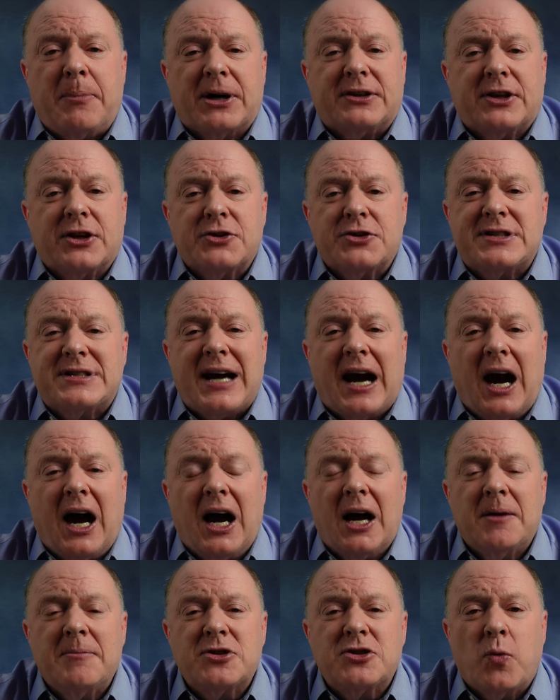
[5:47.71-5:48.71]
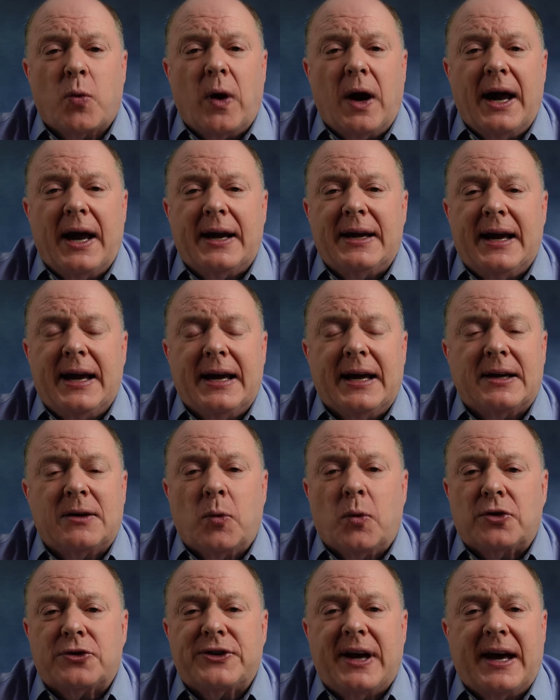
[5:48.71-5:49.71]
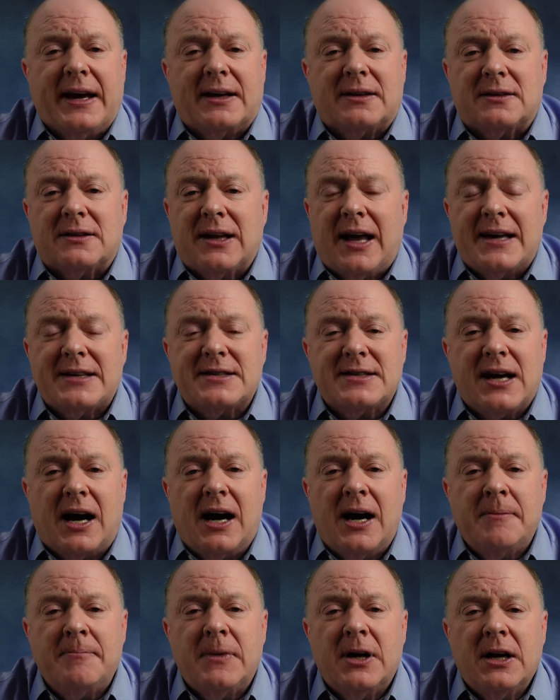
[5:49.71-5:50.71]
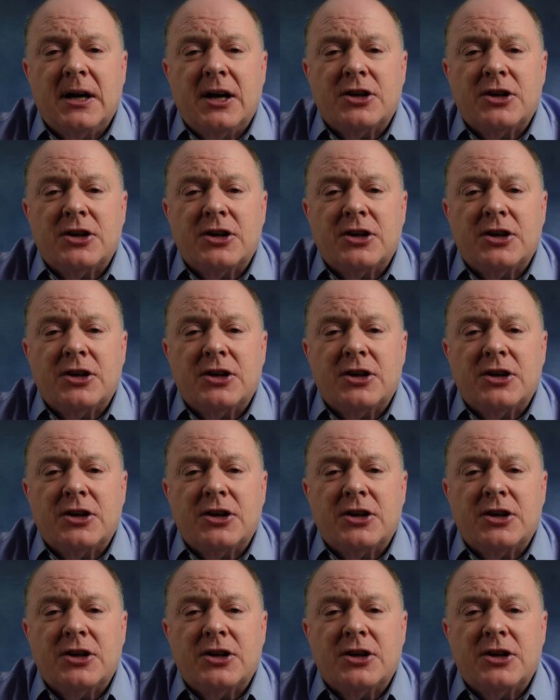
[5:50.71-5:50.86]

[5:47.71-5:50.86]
but there's times when it will take less time